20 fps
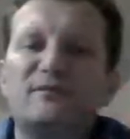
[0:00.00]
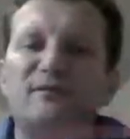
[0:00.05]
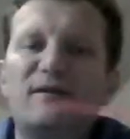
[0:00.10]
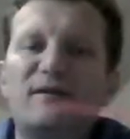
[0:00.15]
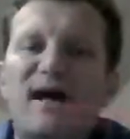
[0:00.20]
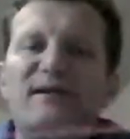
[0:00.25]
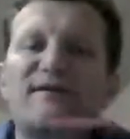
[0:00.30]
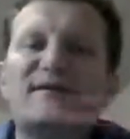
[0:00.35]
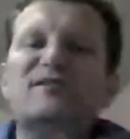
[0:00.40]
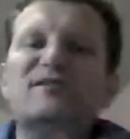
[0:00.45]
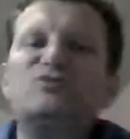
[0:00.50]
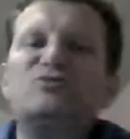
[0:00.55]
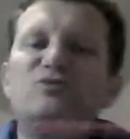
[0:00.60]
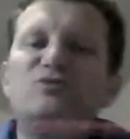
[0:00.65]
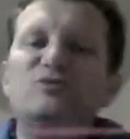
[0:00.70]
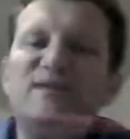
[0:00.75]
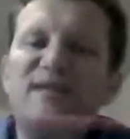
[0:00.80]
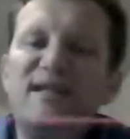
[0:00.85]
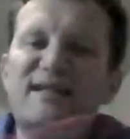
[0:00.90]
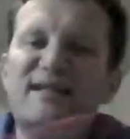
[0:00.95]
Unless you
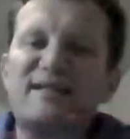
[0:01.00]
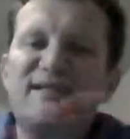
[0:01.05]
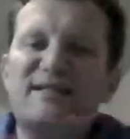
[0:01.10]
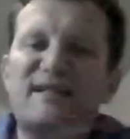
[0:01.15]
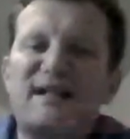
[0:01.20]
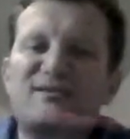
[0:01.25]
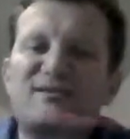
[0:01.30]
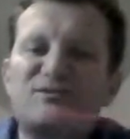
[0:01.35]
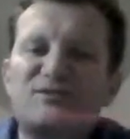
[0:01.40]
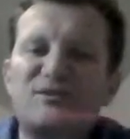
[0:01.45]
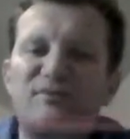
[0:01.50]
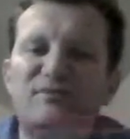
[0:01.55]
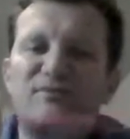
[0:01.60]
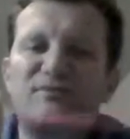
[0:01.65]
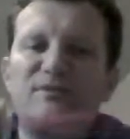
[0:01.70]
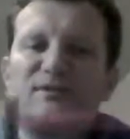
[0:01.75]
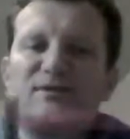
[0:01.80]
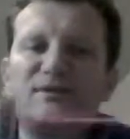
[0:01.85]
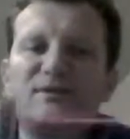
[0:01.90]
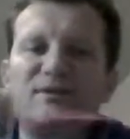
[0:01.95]
needed calcium.
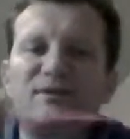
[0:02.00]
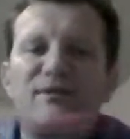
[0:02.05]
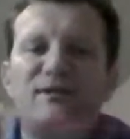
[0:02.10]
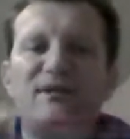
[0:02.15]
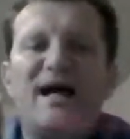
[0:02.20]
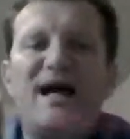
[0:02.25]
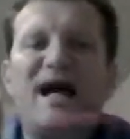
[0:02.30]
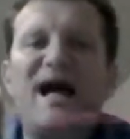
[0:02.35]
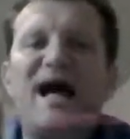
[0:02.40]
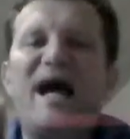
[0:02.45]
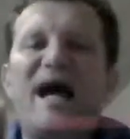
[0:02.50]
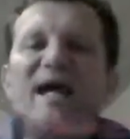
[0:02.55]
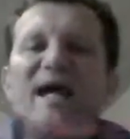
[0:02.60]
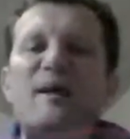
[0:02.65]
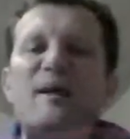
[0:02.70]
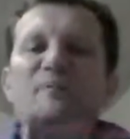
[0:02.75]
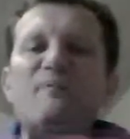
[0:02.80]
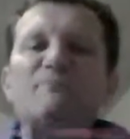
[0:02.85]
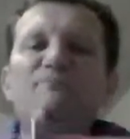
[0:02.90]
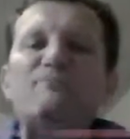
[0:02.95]

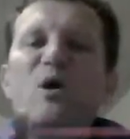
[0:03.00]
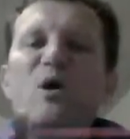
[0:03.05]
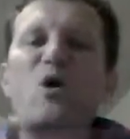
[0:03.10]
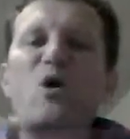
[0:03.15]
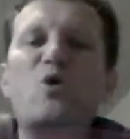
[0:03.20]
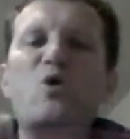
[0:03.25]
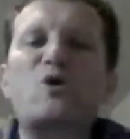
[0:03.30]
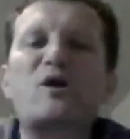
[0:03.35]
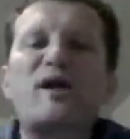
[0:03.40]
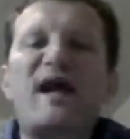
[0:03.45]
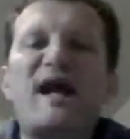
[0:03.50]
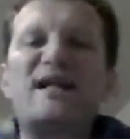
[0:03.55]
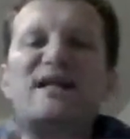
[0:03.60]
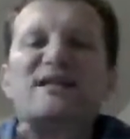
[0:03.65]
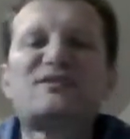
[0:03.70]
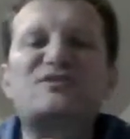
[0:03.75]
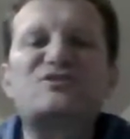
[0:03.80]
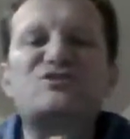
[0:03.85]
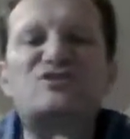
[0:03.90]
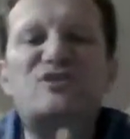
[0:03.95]

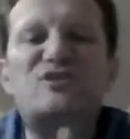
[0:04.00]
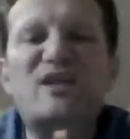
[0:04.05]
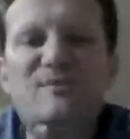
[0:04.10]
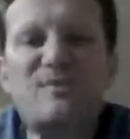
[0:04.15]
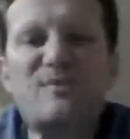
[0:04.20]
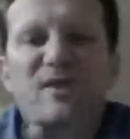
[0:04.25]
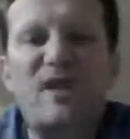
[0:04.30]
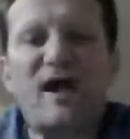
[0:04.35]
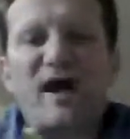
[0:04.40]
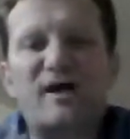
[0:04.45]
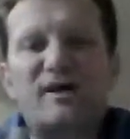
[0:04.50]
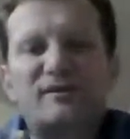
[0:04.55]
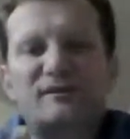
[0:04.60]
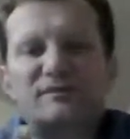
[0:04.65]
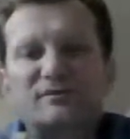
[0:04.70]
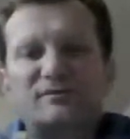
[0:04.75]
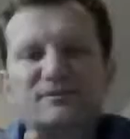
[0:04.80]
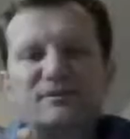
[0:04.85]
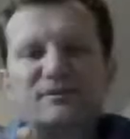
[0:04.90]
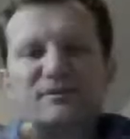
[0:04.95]
Hypocalcemia
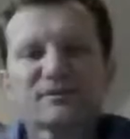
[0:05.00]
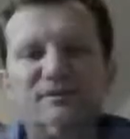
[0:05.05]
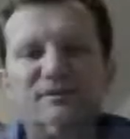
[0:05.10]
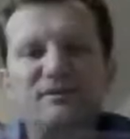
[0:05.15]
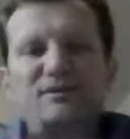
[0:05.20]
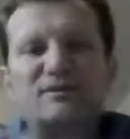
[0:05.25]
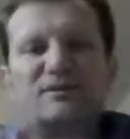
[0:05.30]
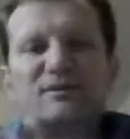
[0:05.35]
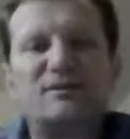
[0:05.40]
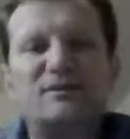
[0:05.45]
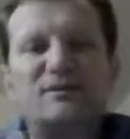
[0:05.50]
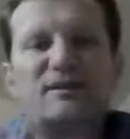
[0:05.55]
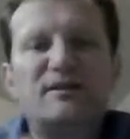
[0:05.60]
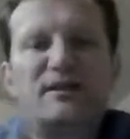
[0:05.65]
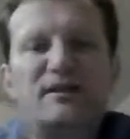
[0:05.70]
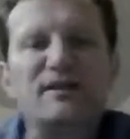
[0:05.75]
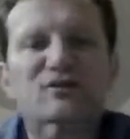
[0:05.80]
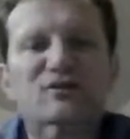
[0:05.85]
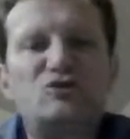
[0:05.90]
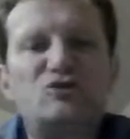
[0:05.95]

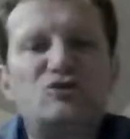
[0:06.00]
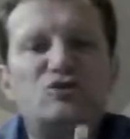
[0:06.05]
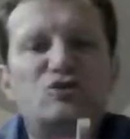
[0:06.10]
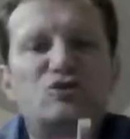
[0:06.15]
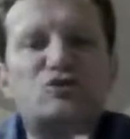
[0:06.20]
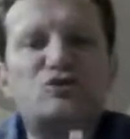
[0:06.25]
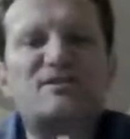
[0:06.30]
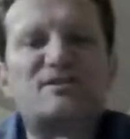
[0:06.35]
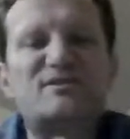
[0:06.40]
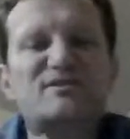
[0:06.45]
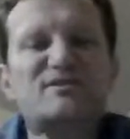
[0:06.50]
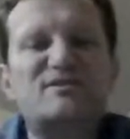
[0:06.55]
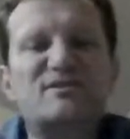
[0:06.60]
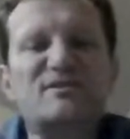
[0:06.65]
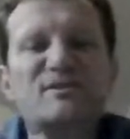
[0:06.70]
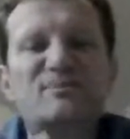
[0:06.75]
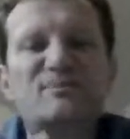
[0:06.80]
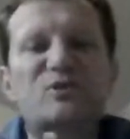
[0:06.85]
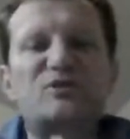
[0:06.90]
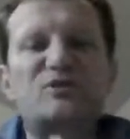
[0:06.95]
induces the
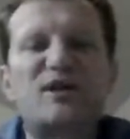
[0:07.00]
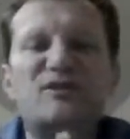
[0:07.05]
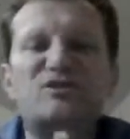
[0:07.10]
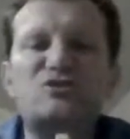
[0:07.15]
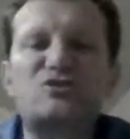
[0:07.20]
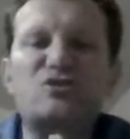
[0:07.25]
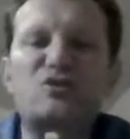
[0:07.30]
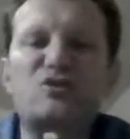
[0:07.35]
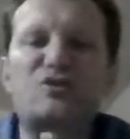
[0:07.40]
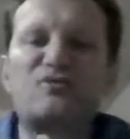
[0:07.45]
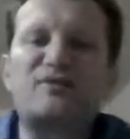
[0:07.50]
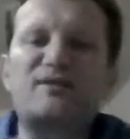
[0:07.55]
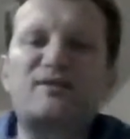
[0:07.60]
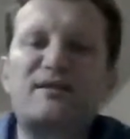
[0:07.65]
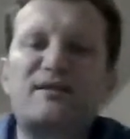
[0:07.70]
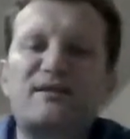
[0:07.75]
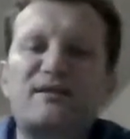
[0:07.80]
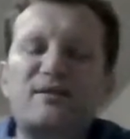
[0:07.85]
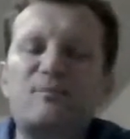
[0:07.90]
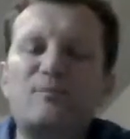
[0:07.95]
production of
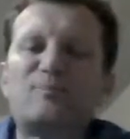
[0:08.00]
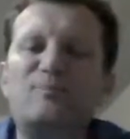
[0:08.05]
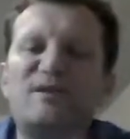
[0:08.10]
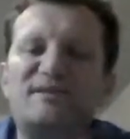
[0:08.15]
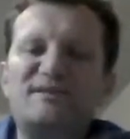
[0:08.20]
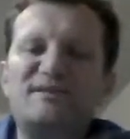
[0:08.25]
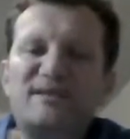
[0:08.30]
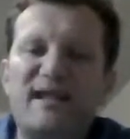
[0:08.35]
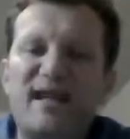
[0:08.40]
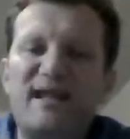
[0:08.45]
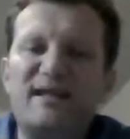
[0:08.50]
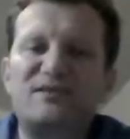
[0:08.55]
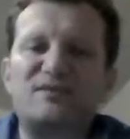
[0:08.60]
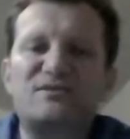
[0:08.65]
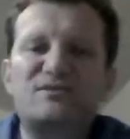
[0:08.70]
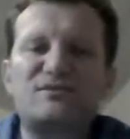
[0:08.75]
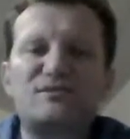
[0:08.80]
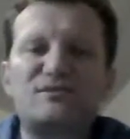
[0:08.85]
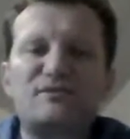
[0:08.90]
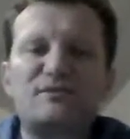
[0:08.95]

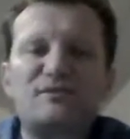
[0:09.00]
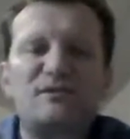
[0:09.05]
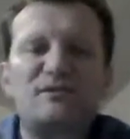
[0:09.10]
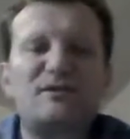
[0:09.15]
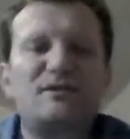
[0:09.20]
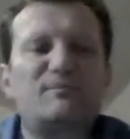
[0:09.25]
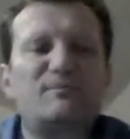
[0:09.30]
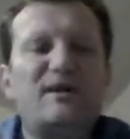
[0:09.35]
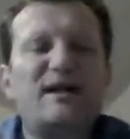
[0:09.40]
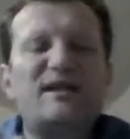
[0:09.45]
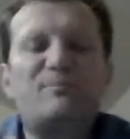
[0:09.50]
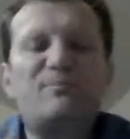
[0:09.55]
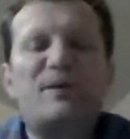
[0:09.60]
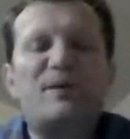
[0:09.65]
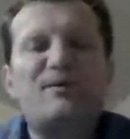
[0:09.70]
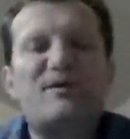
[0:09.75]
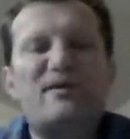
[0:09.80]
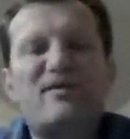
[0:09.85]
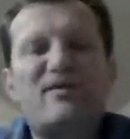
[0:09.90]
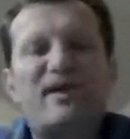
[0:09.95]
PTH by the
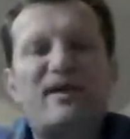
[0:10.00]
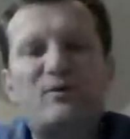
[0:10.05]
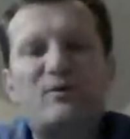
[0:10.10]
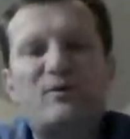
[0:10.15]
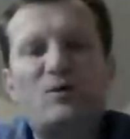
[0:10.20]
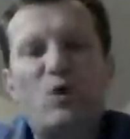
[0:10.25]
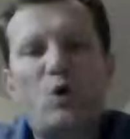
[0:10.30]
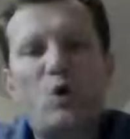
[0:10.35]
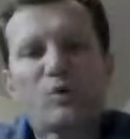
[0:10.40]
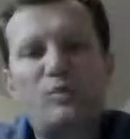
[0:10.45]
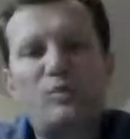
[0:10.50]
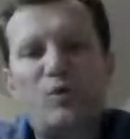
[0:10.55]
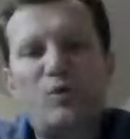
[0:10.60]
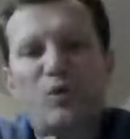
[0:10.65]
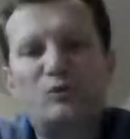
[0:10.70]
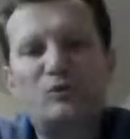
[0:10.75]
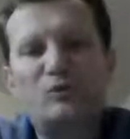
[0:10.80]
parathyroid hormone.